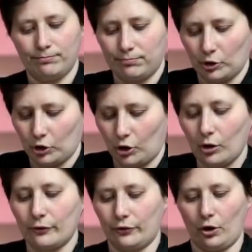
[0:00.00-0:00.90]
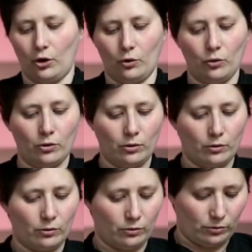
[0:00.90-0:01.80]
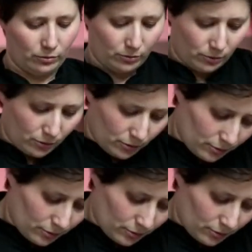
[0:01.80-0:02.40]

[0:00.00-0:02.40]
If you want to. But also, take it away.